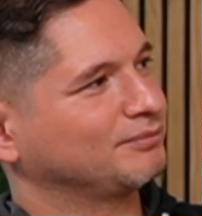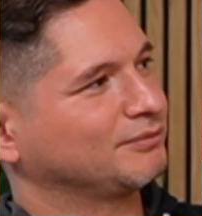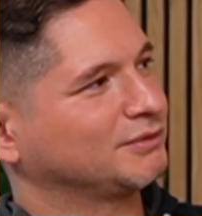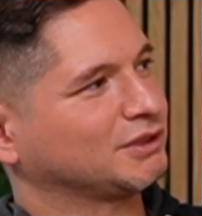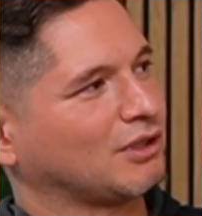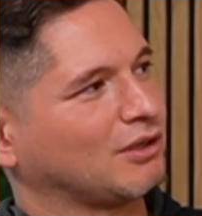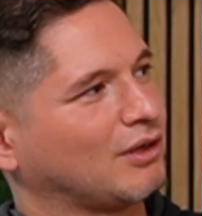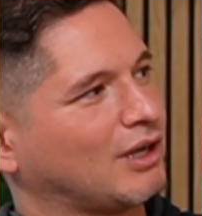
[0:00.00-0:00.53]

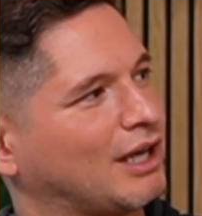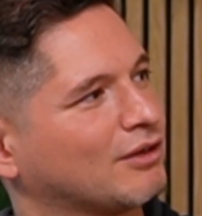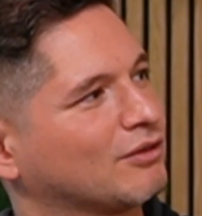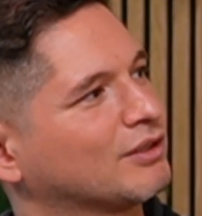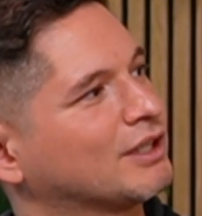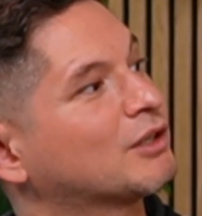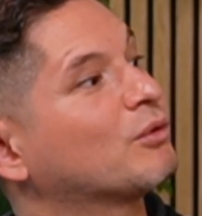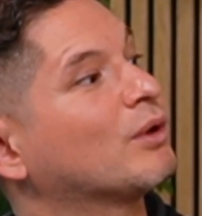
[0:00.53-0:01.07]
So I
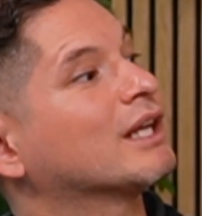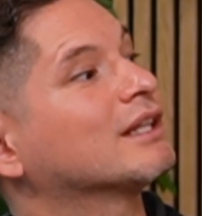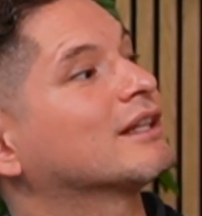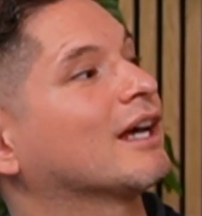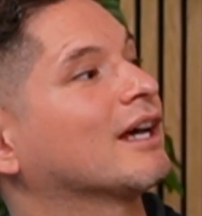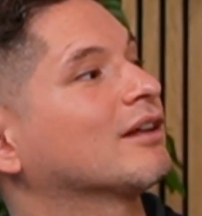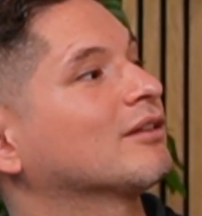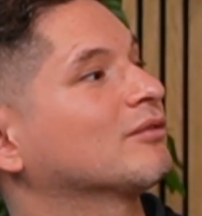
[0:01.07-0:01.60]
don't equate
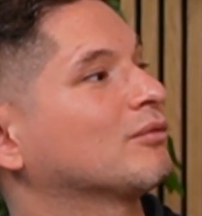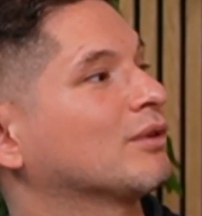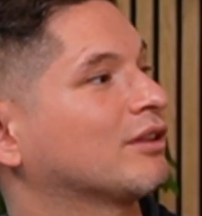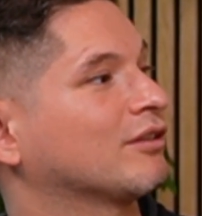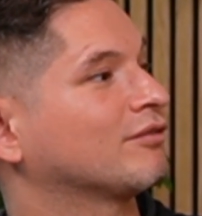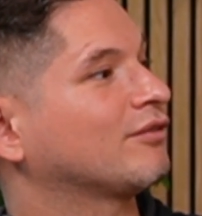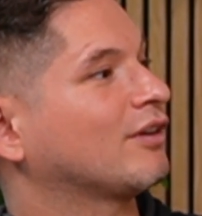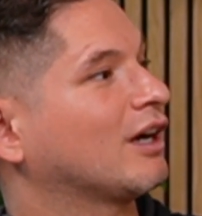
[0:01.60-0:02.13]
that
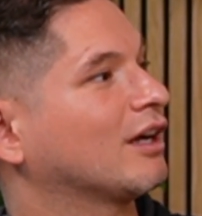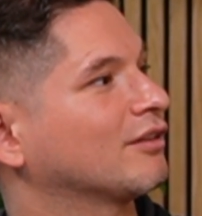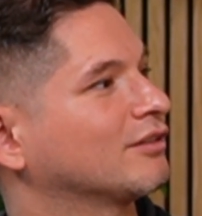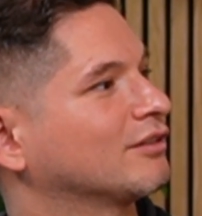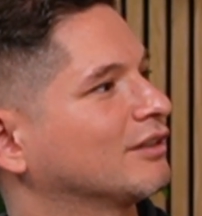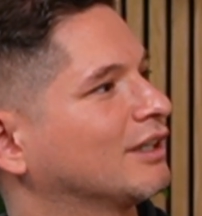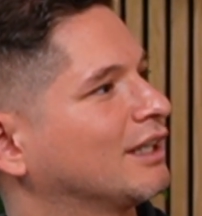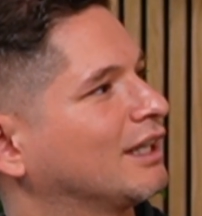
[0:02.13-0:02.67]
with a
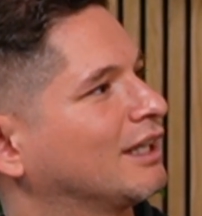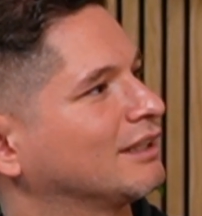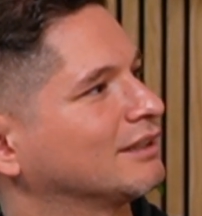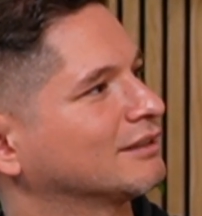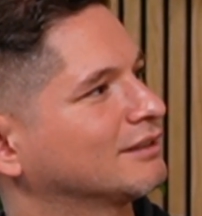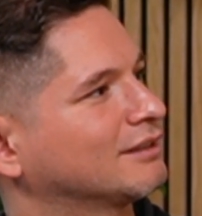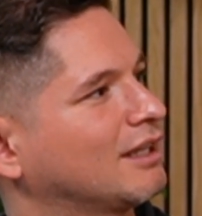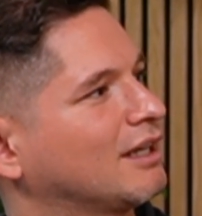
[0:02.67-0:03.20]
father and a
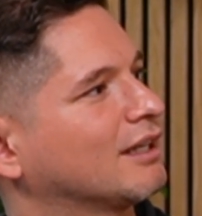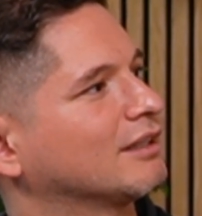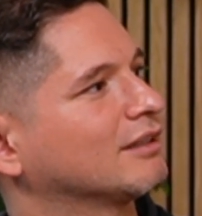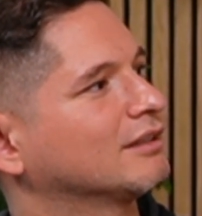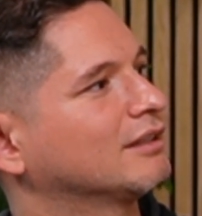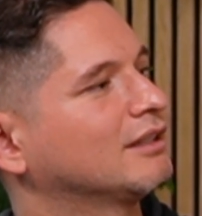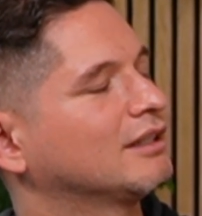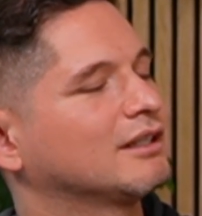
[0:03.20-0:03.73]

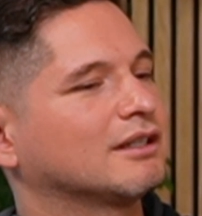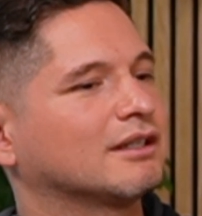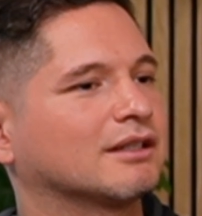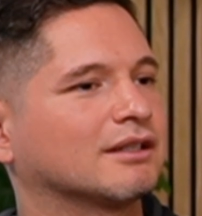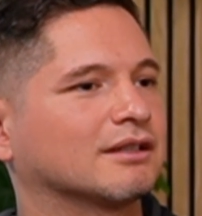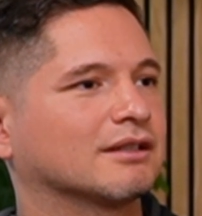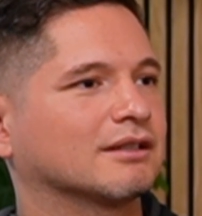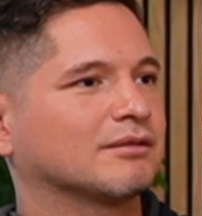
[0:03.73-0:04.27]
son.
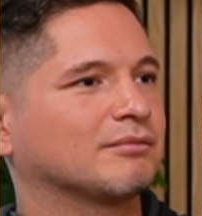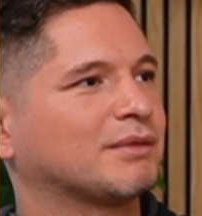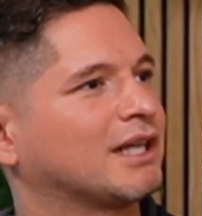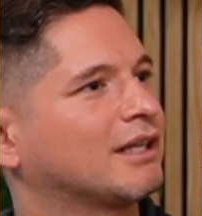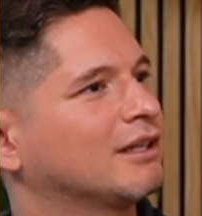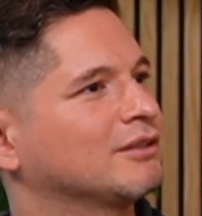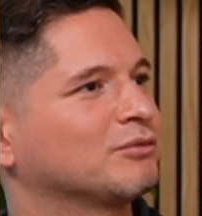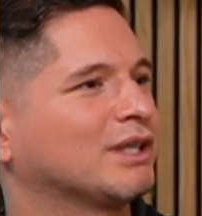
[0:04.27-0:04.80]
My
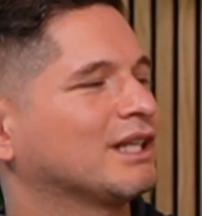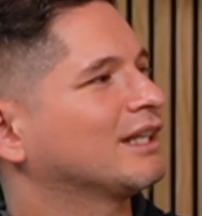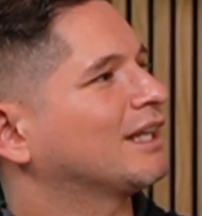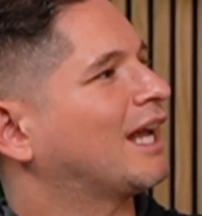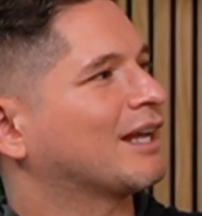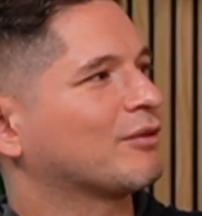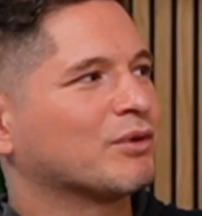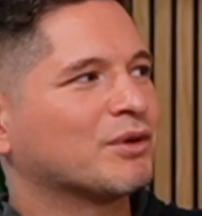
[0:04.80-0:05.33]
cousin,
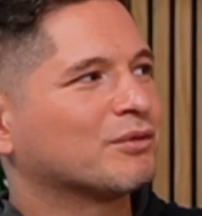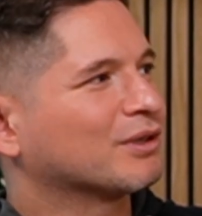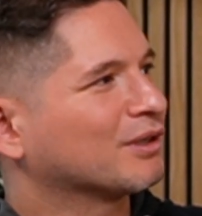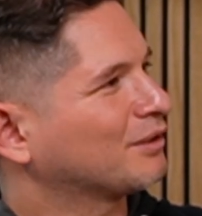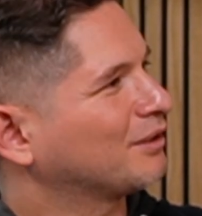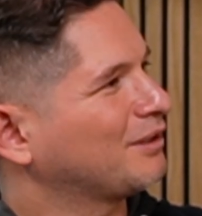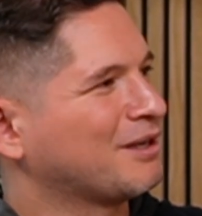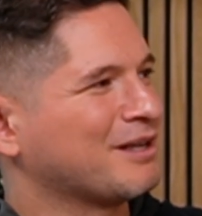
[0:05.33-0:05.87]
we
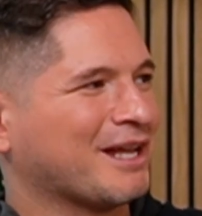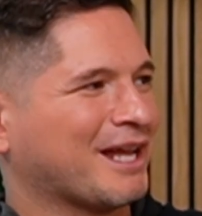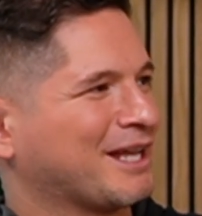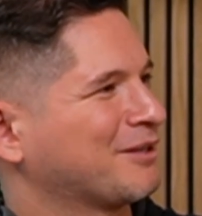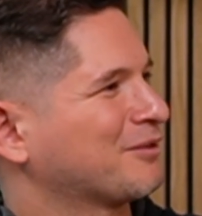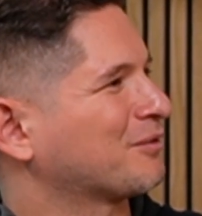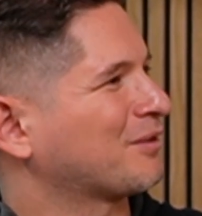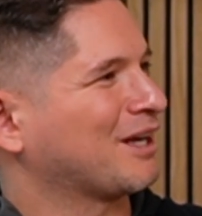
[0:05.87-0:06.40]
weren't
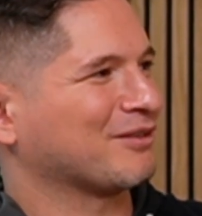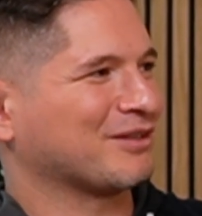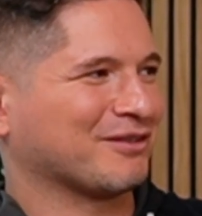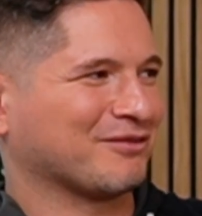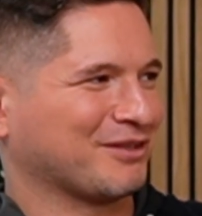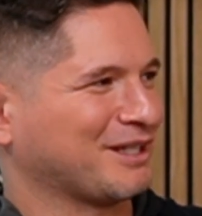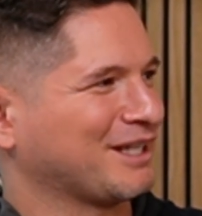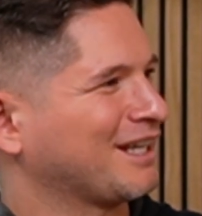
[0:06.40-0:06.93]
hanging around
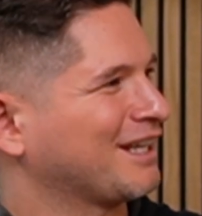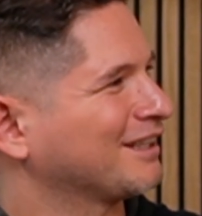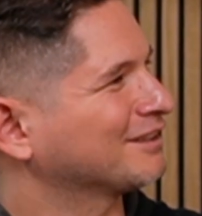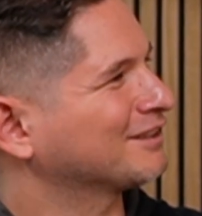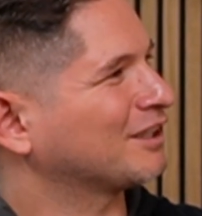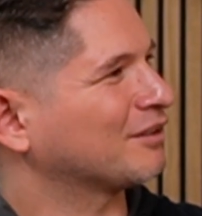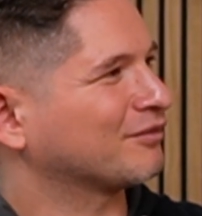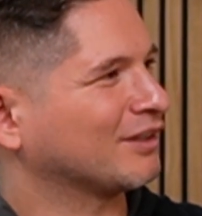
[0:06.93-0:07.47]
every day,
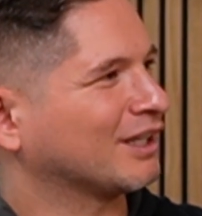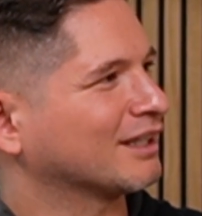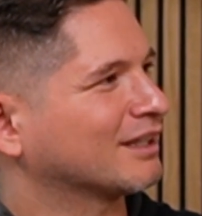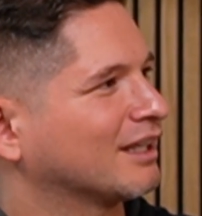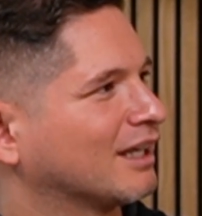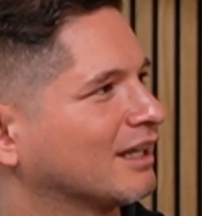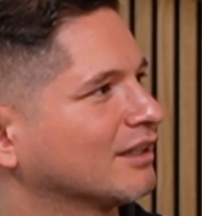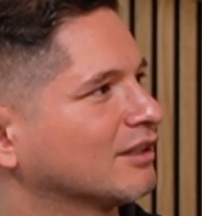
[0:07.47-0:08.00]
stuff like
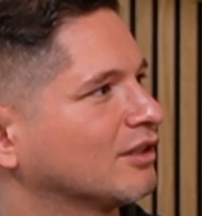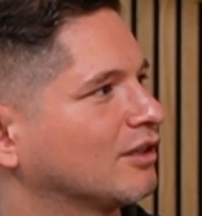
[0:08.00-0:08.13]
that.